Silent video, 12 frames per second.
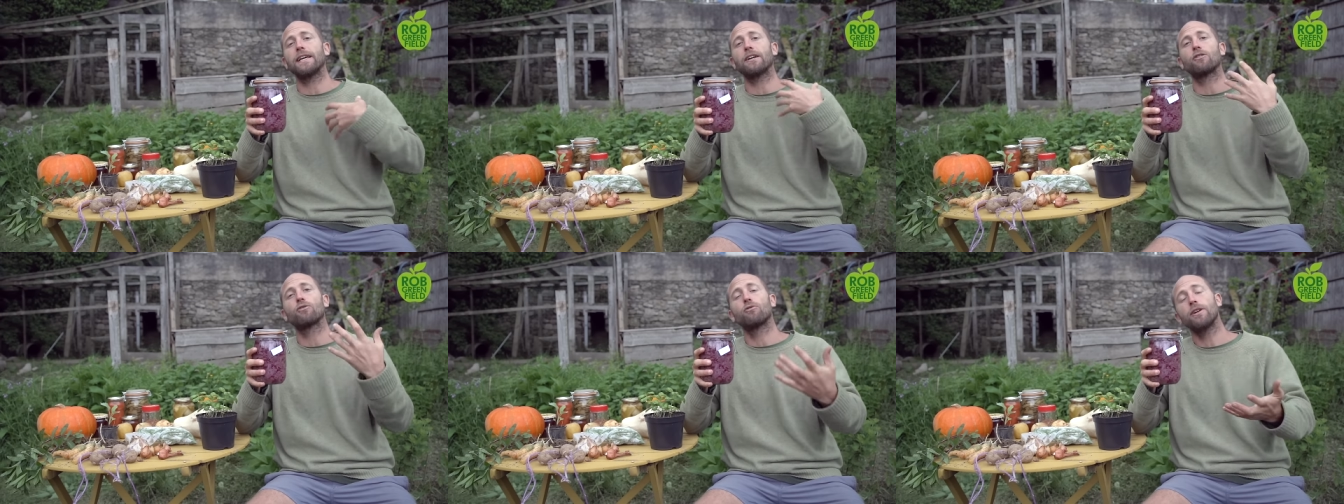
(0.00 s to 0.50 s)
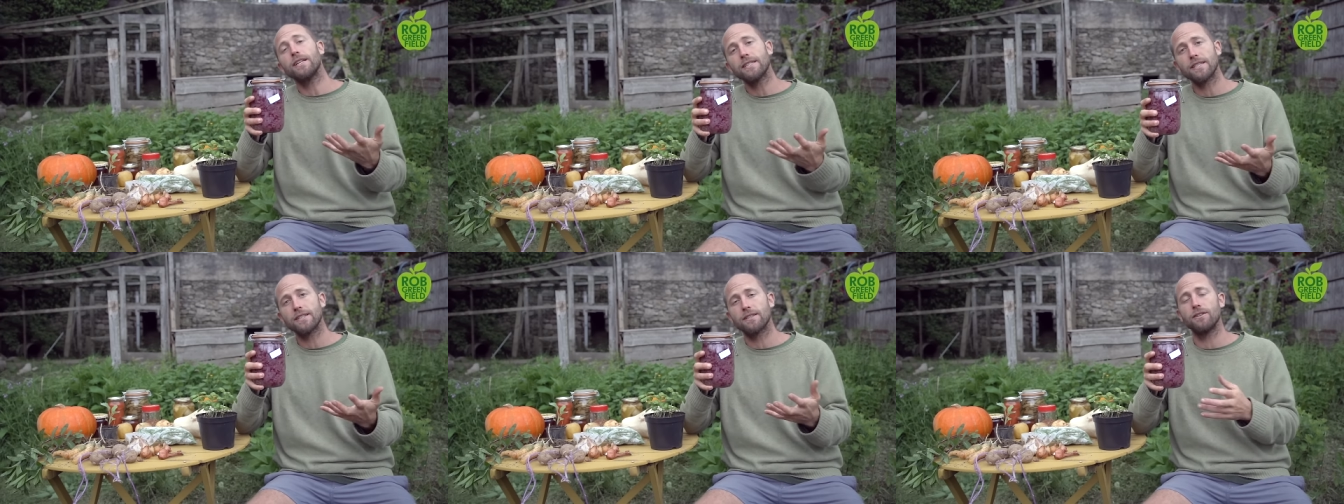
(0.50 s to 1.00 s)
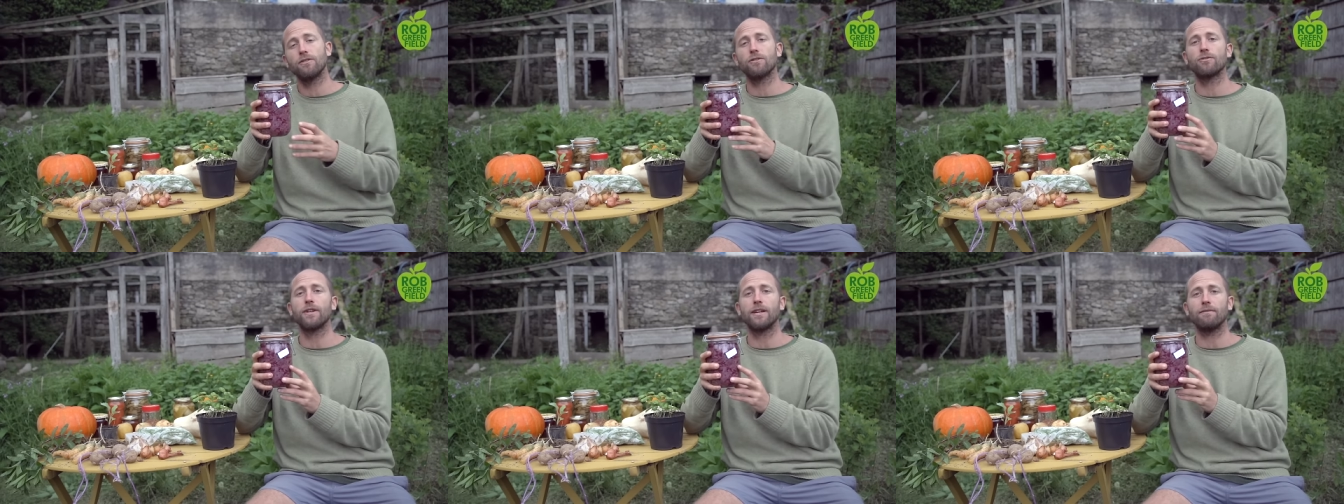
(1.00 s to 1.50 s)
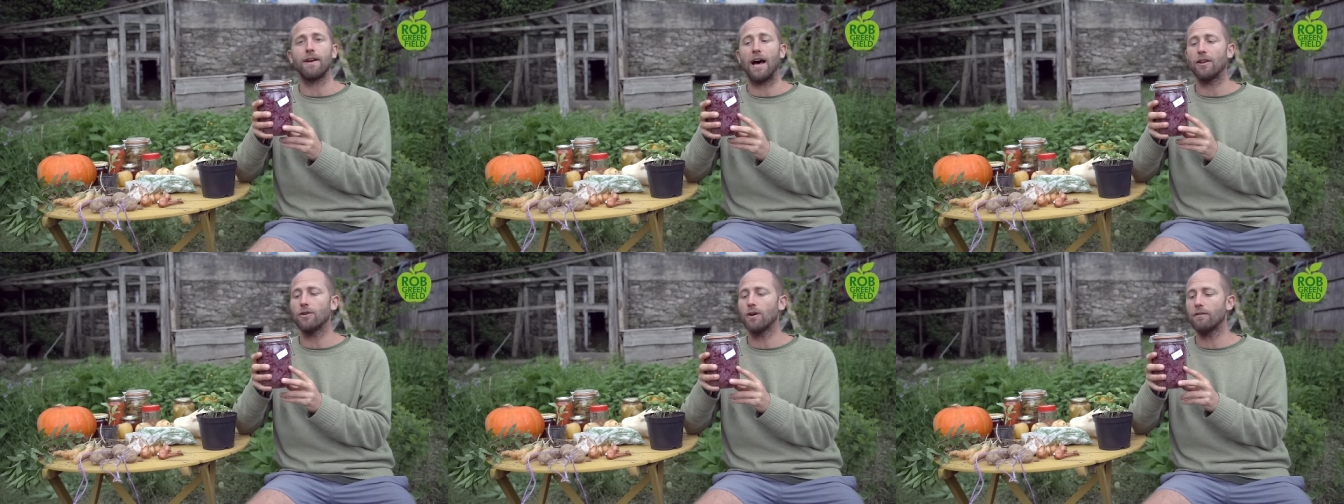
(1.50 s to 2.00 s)
increases the nutrient
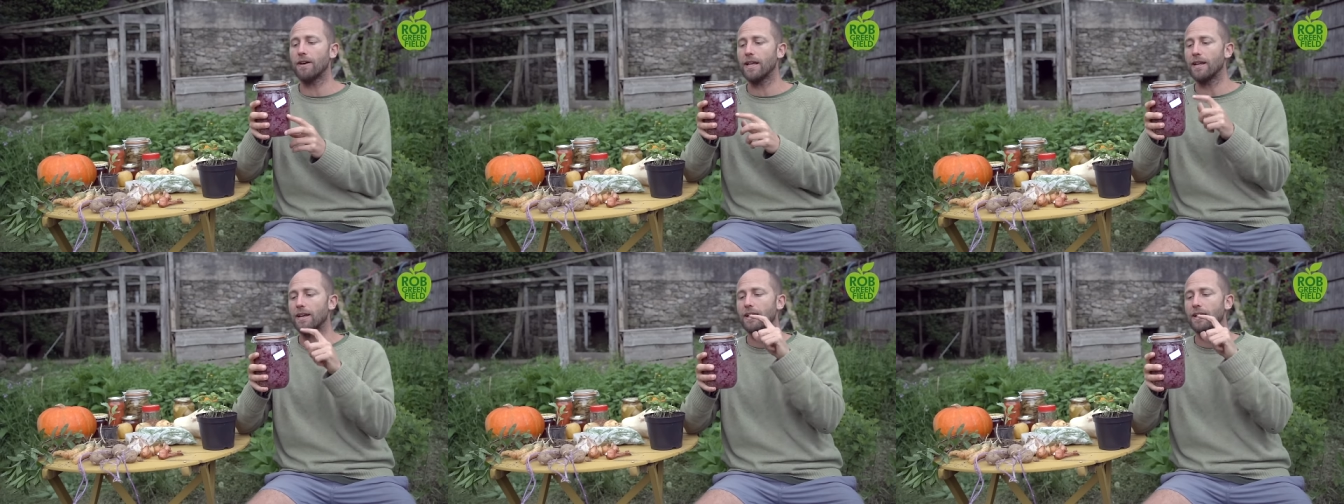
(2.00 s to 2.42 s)
value of it